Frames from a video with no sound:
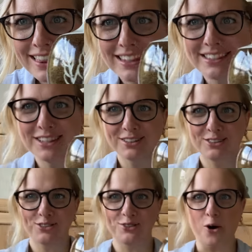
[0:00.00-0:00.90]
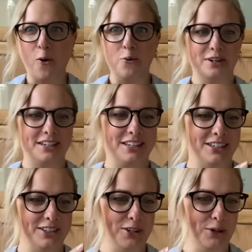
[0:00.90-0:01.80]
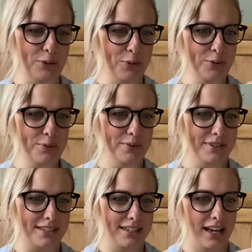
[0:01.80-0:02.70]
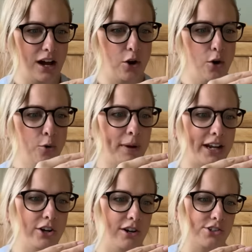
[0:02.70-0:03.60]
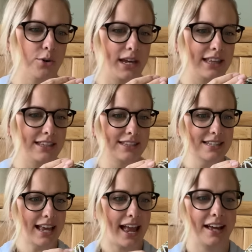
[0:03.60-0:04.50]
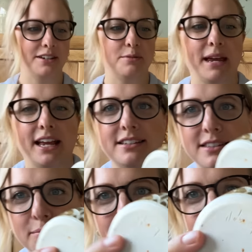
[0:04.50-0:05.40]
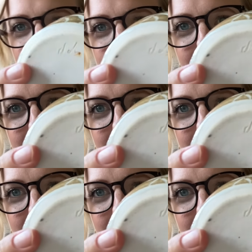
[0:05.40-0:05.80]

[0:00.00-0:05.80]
is so cute. Oh my gosh. Okay, this is handmade. Somebody like